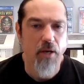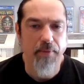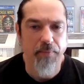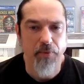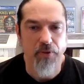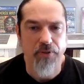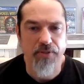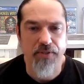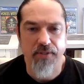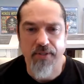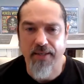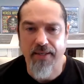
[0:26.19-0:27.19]
comic
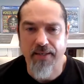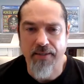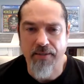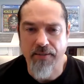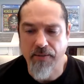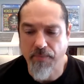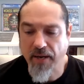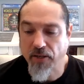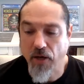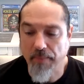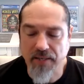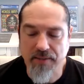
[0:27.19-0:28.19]
books and
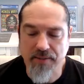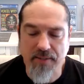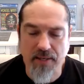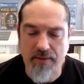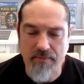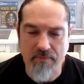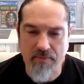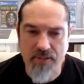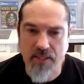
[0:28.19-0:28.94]
my comics and